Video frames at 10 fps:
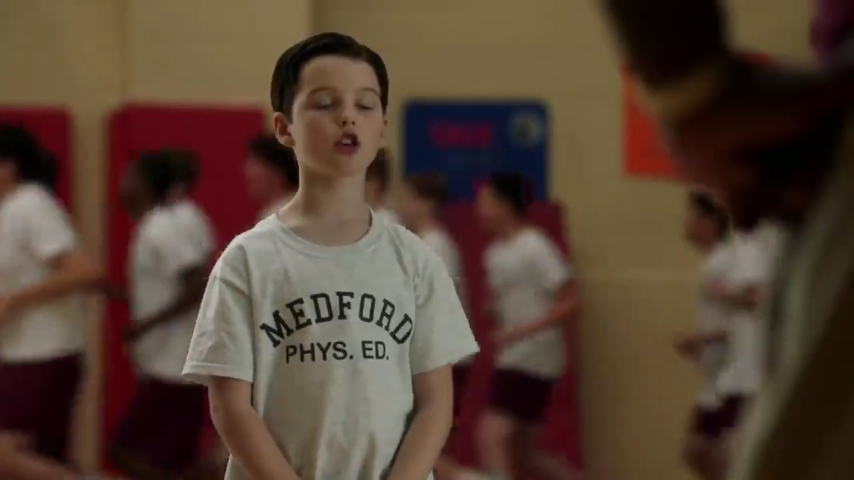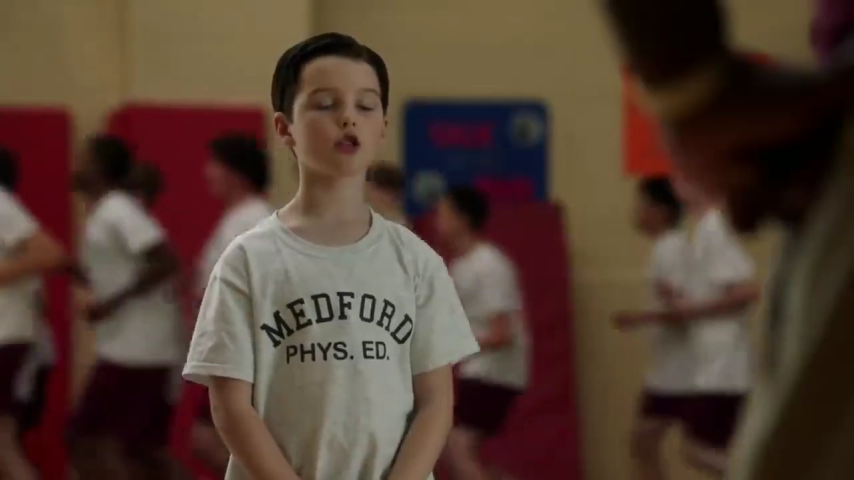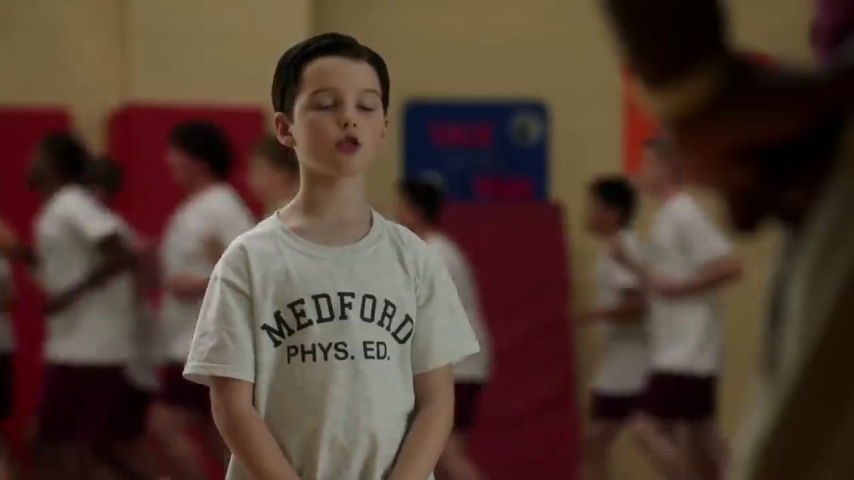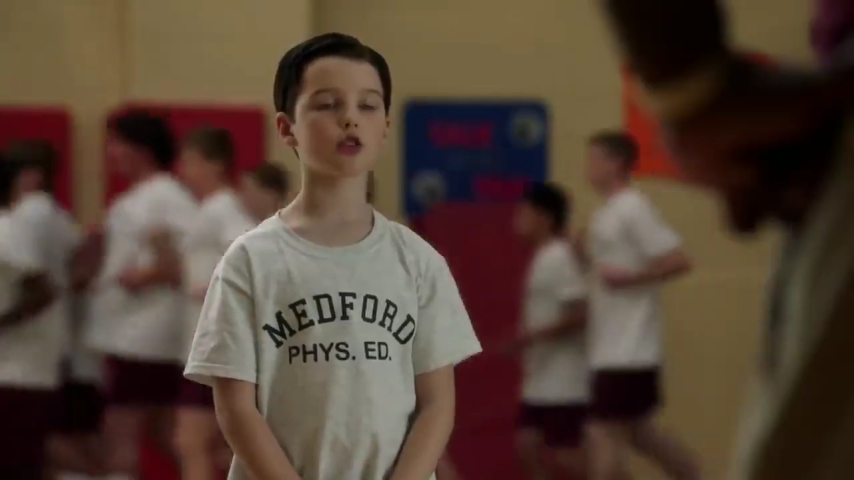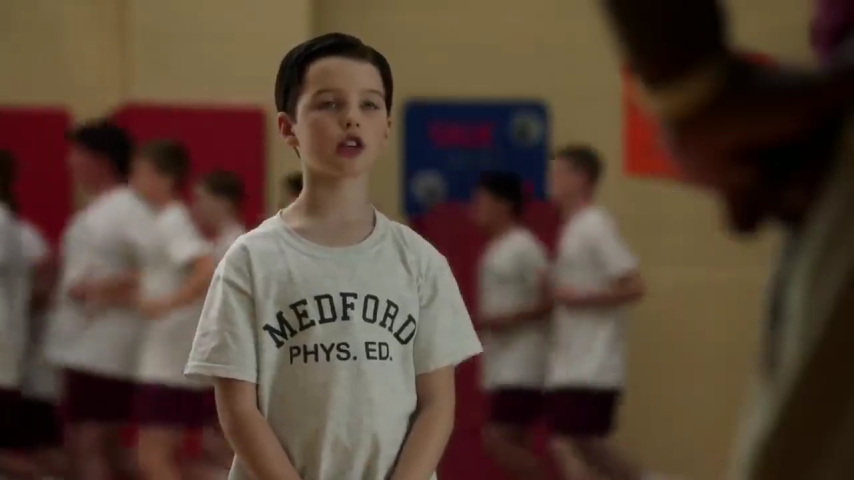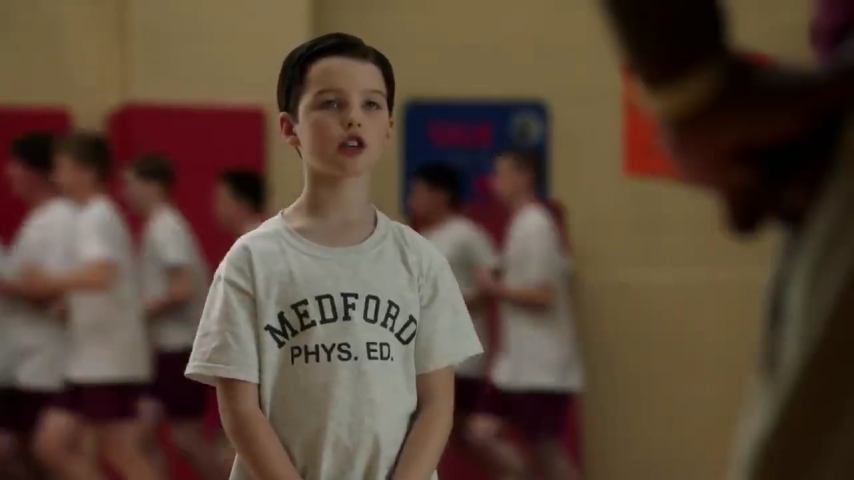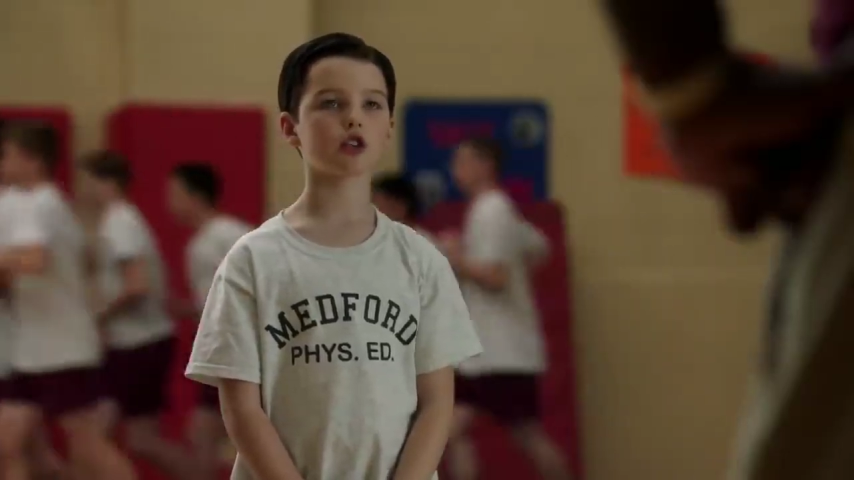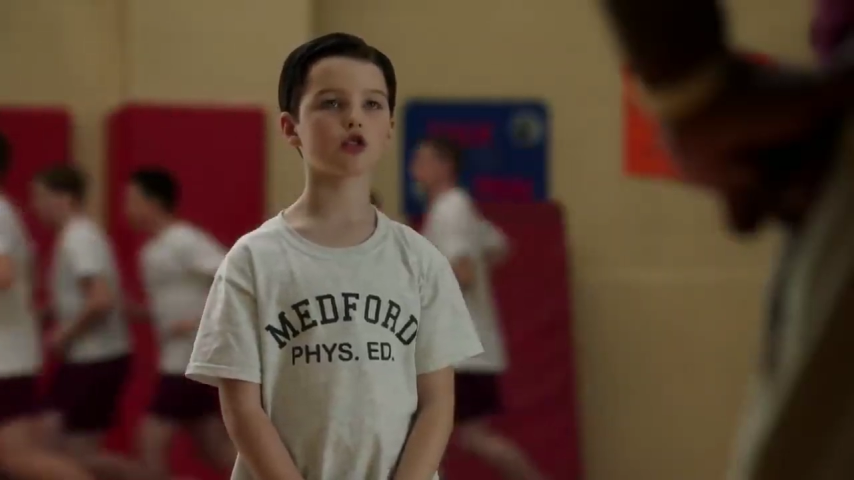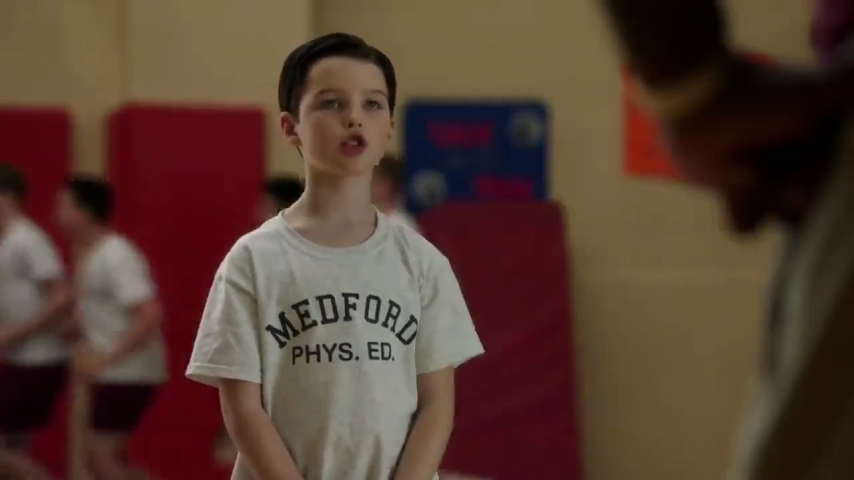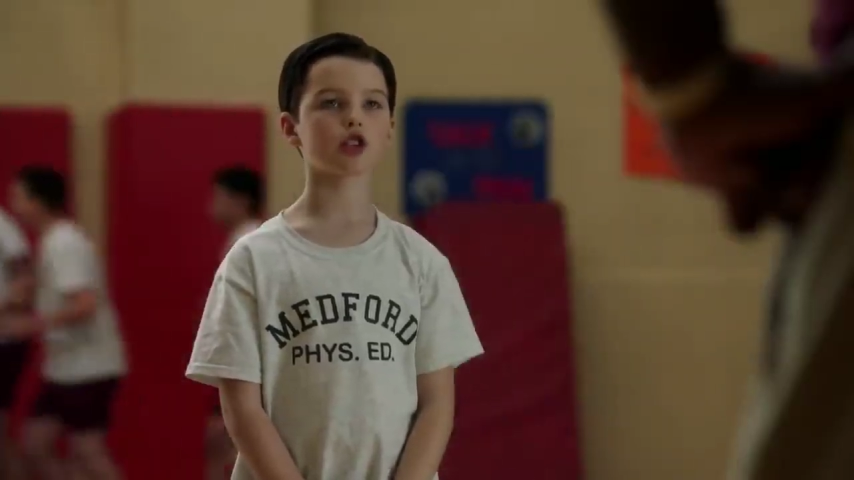don't you
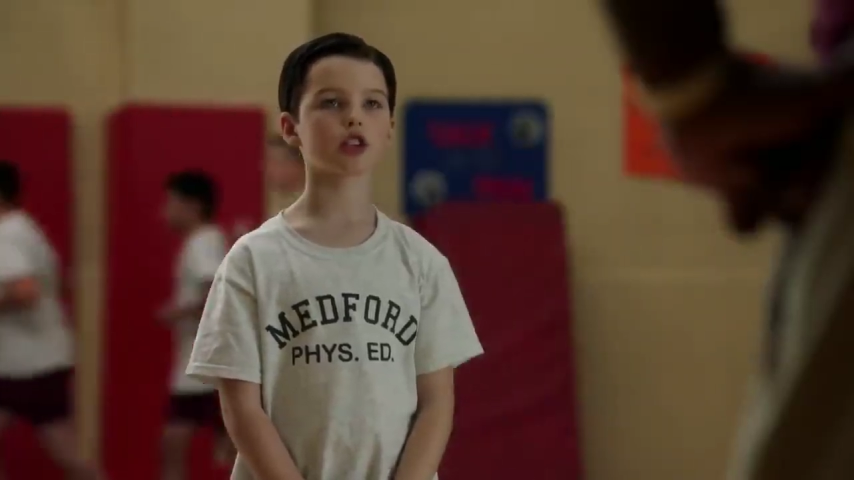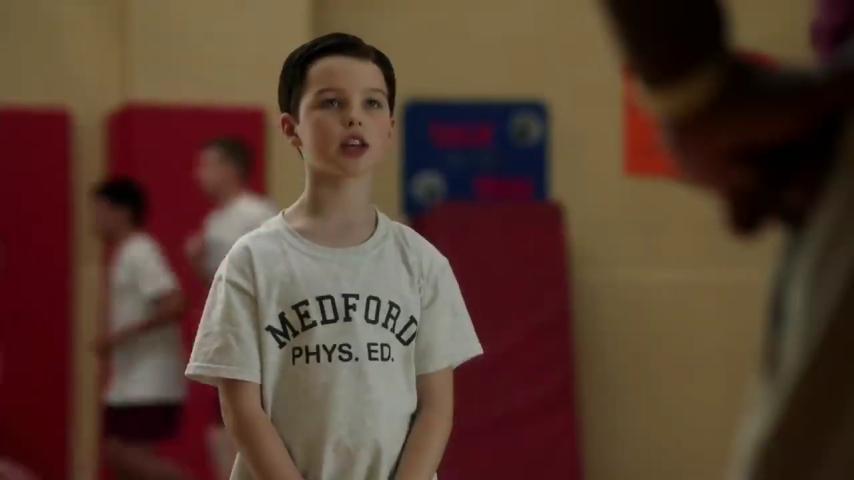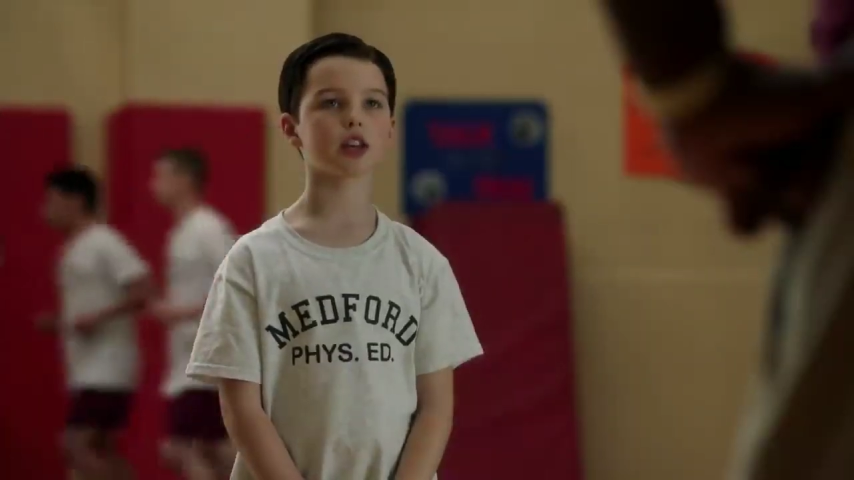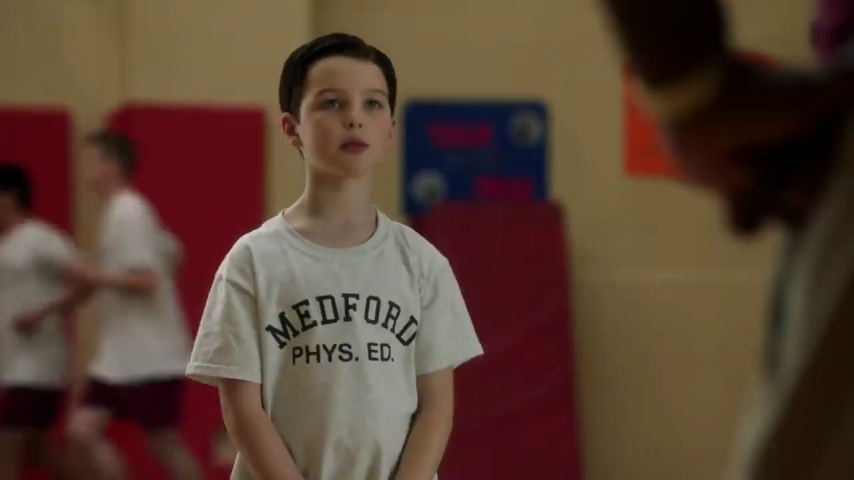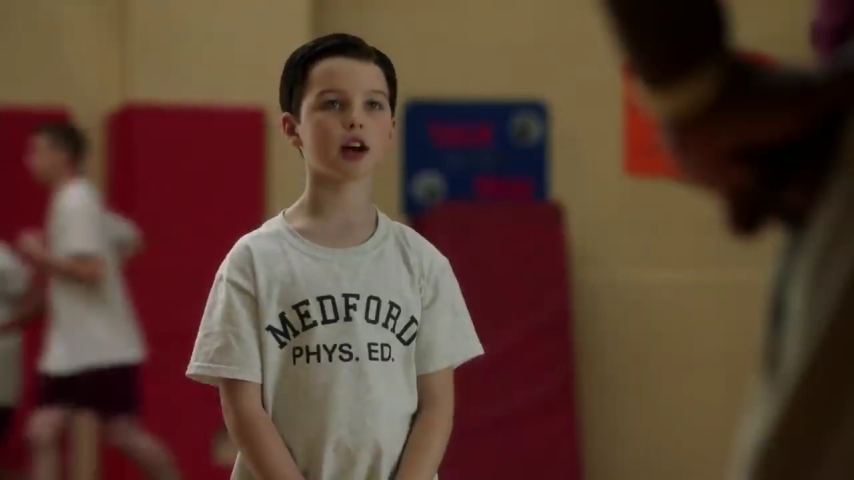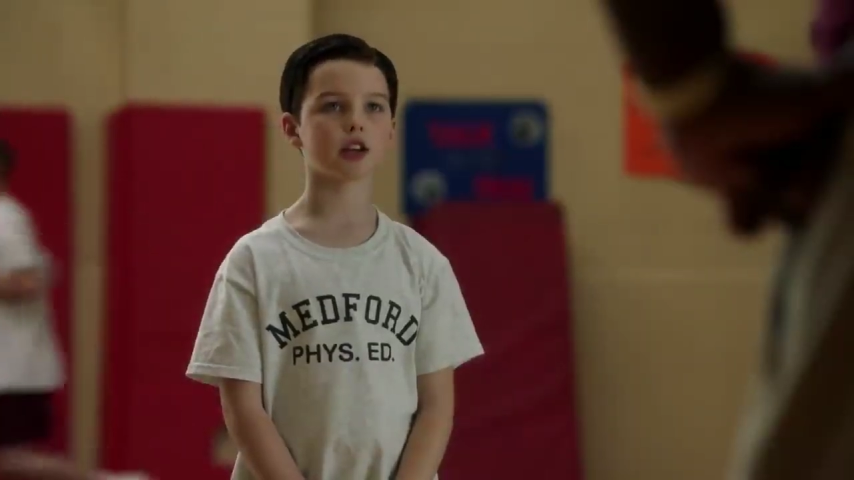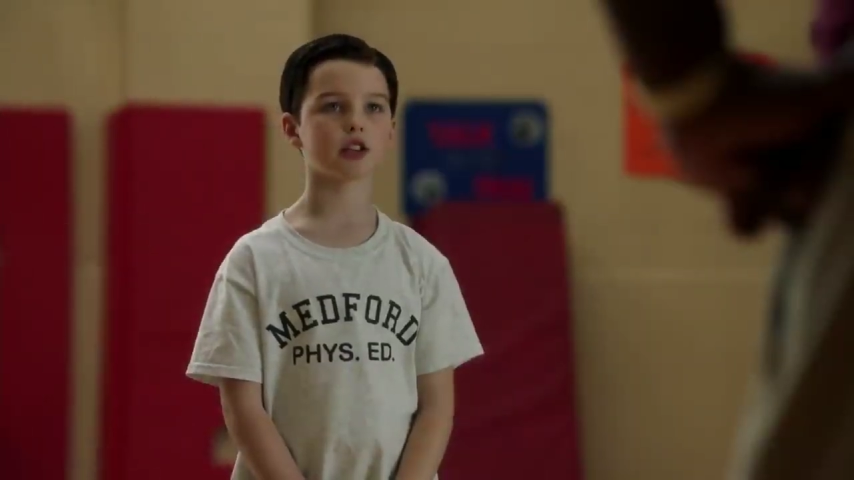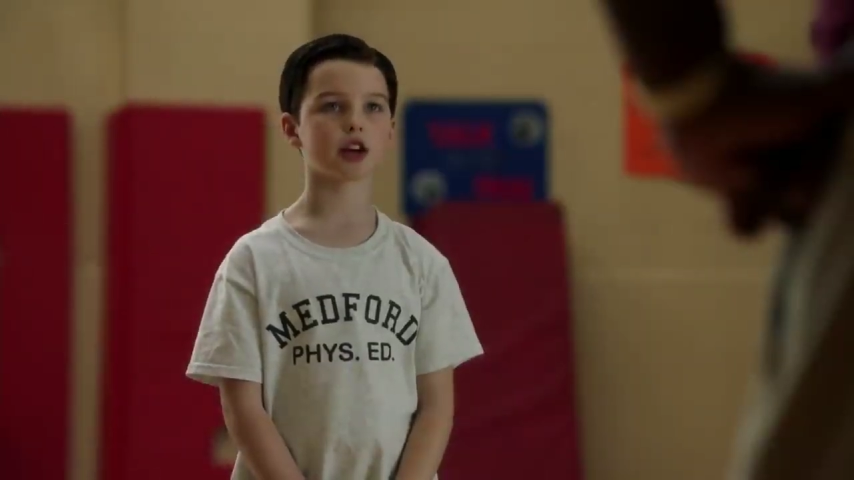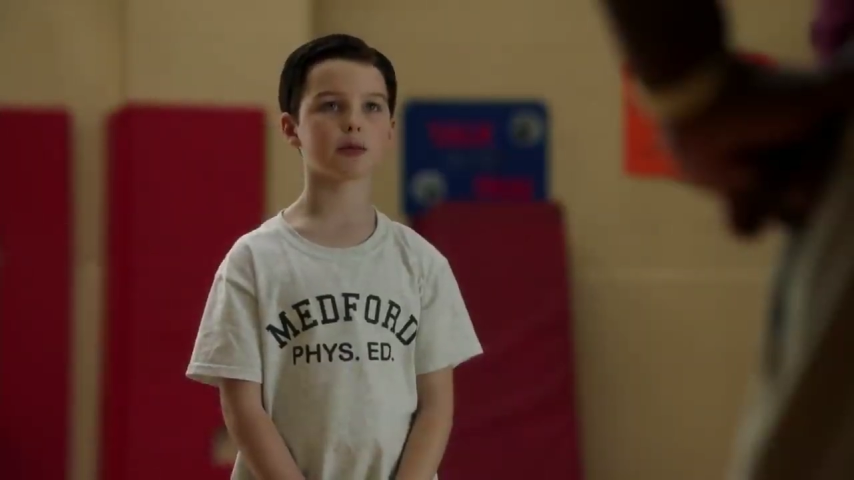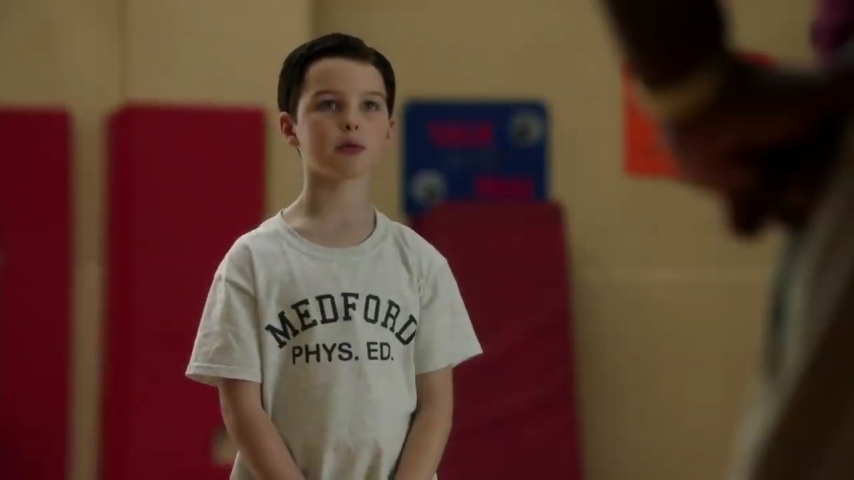think you should lead by
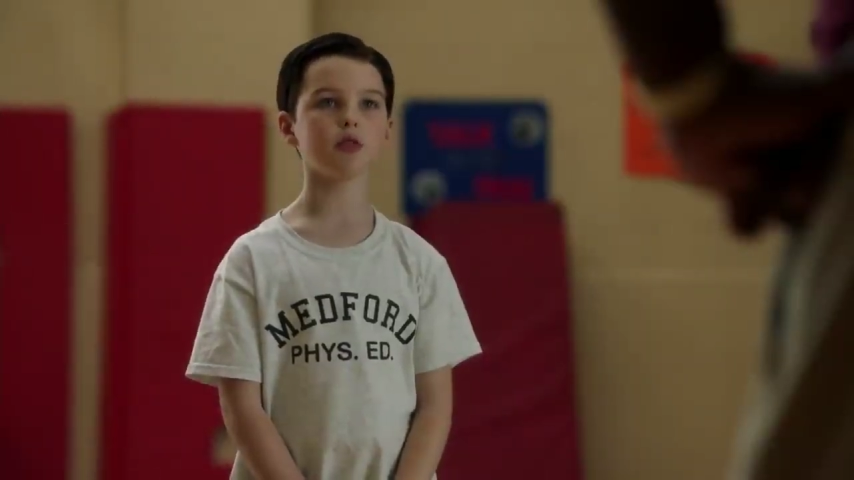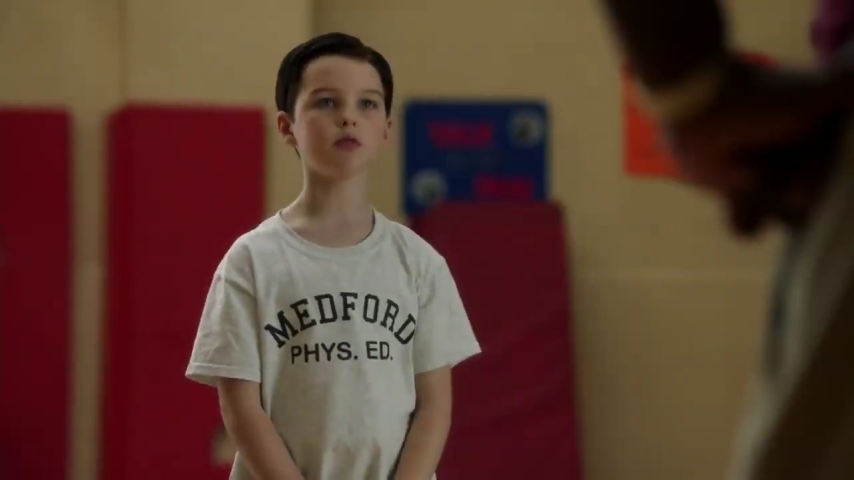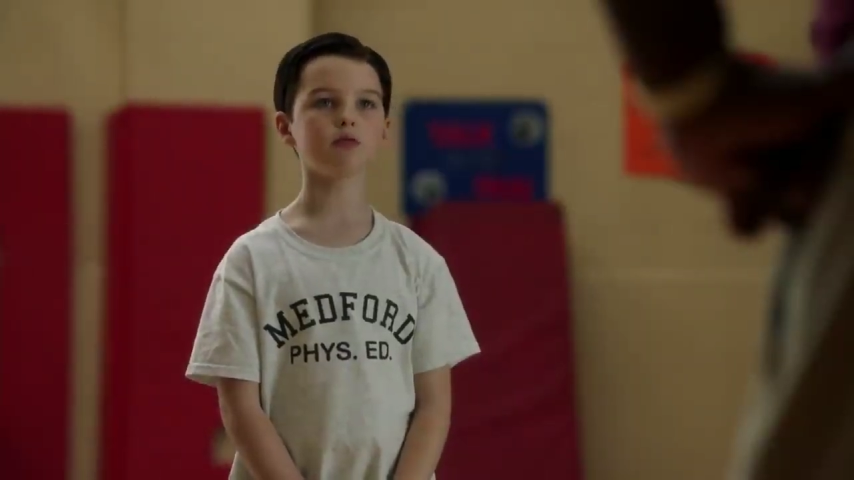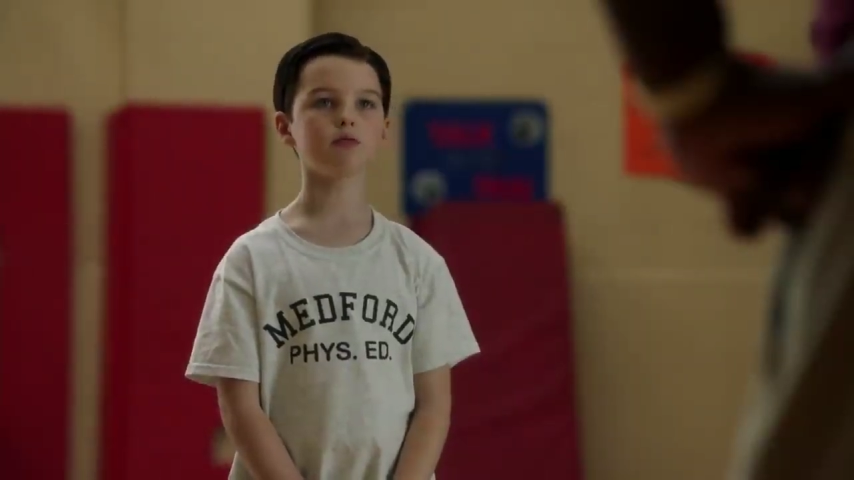example?